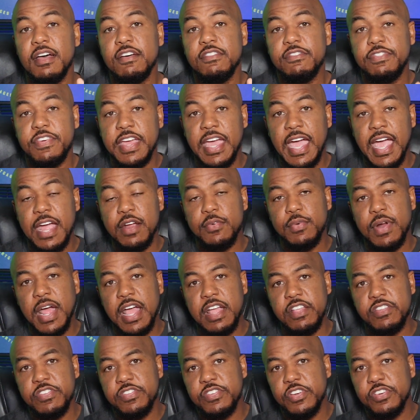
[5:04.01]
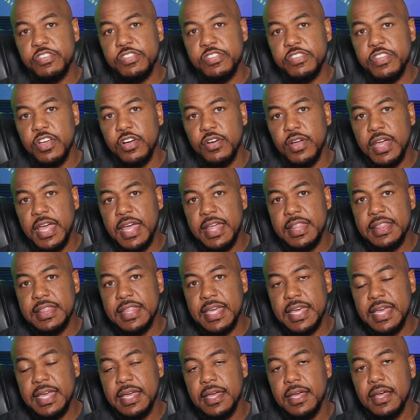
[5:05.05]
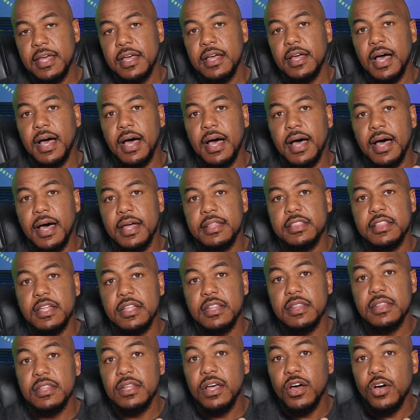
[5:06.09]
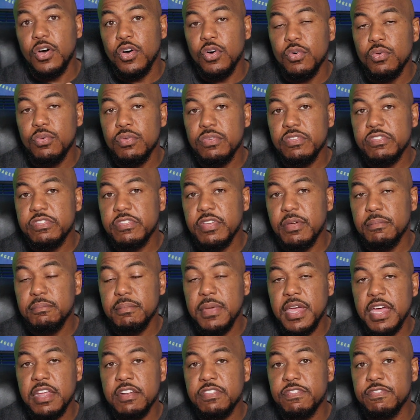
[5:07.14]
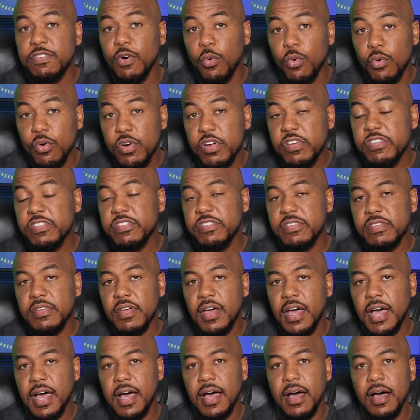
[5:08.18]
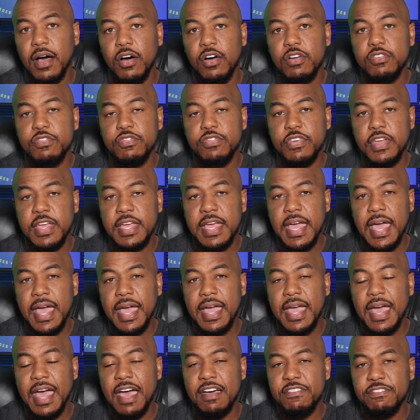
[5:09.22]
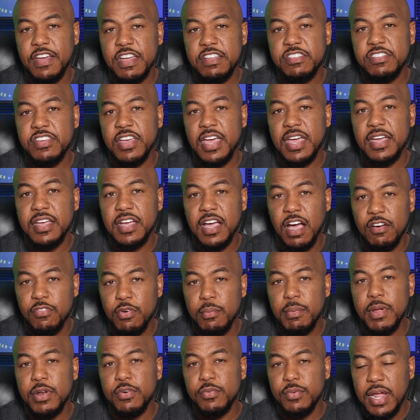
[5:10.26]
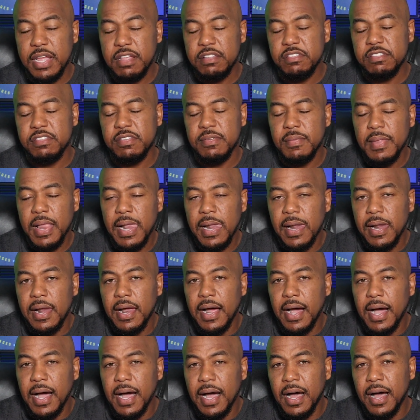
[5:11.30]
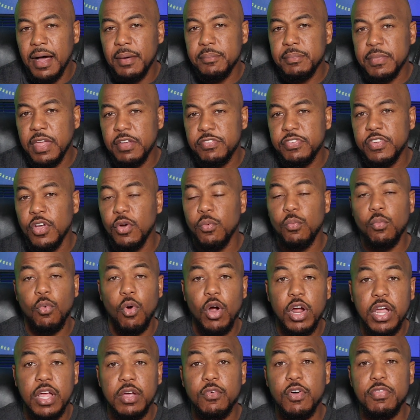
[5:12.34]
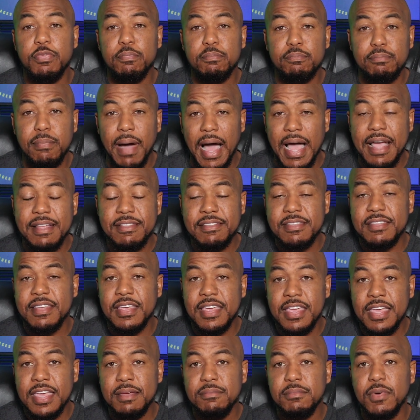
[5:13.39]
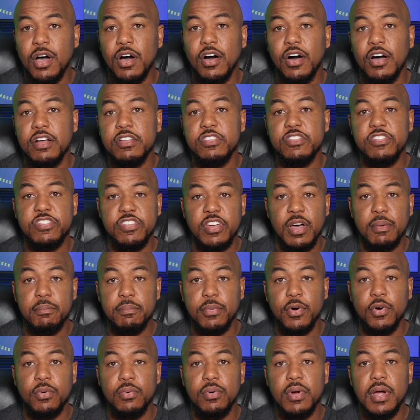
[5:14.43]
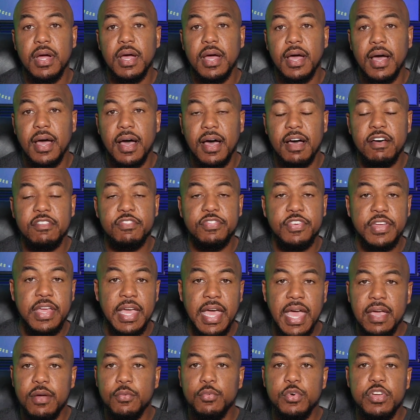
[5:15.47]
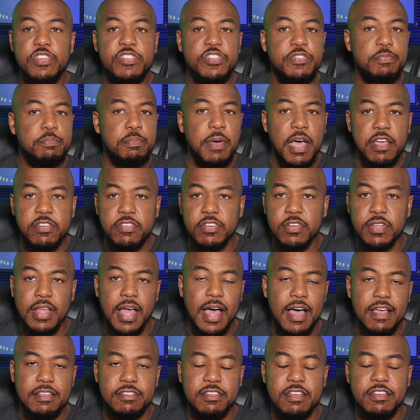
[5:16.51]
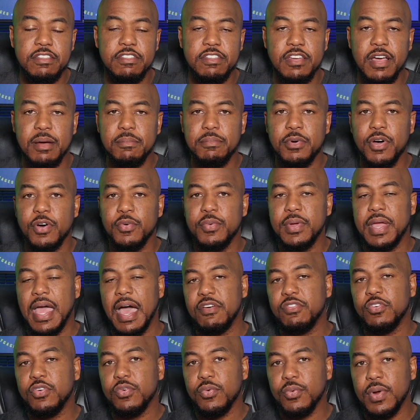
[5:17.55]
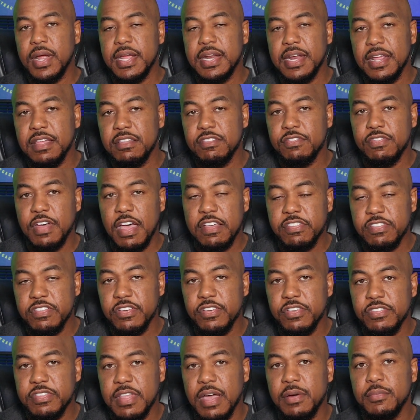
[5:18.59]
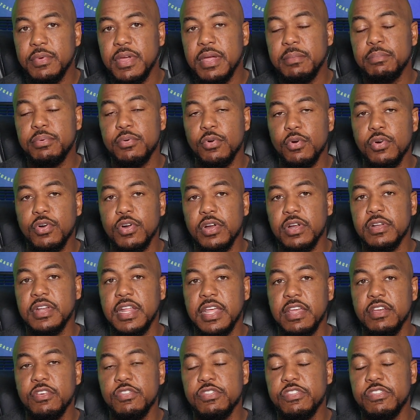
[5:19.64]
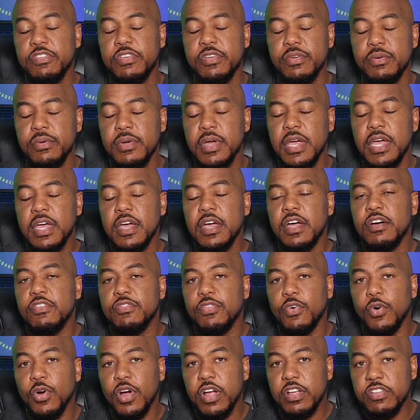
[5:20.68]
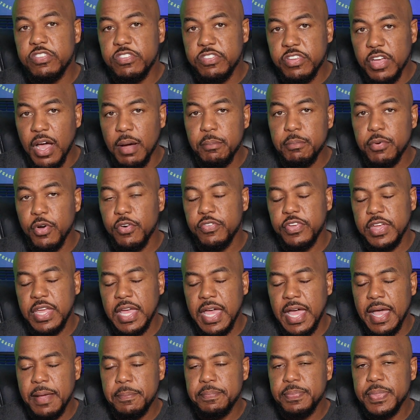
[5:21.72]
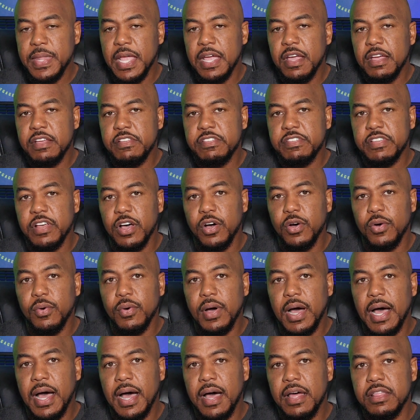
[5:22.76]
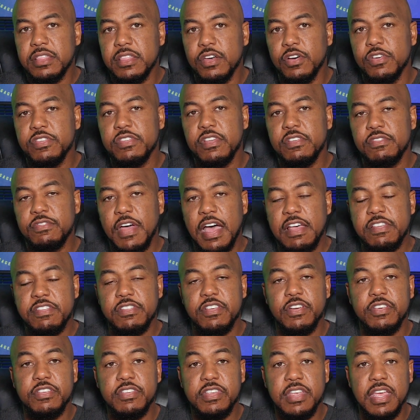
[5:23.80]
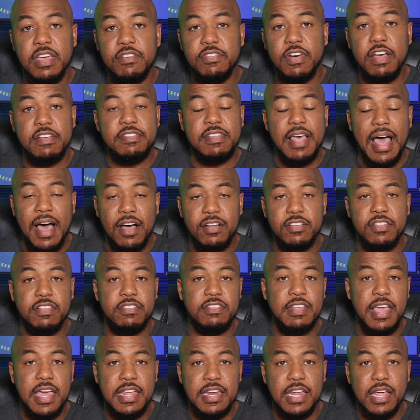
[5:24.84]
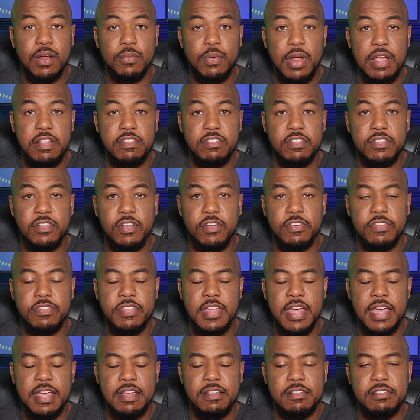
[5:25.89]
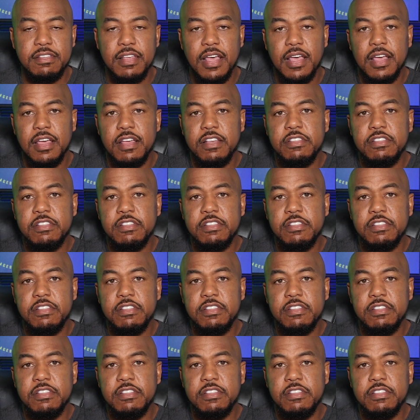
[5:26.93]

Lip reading: VA rates, you're still in the low to mid fours on VA, FHA, government rates. If you're working with my team on jumbo VA, we specialize in jumbo. We have great investors that we broker deals to for jumbo VA. So those investors give us outstanding rates on those things.